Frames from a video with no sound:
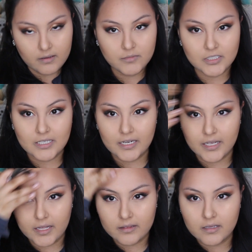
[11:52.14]
I'm just gonna
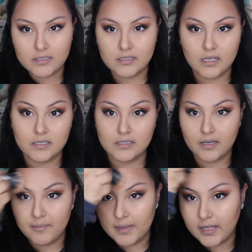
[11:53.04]
get this
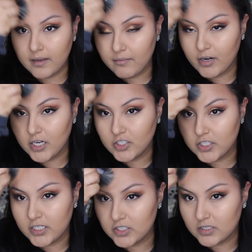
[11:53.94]
stippling
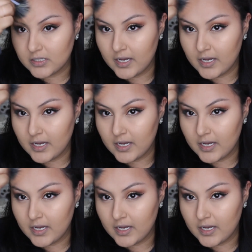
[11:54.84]
brush and just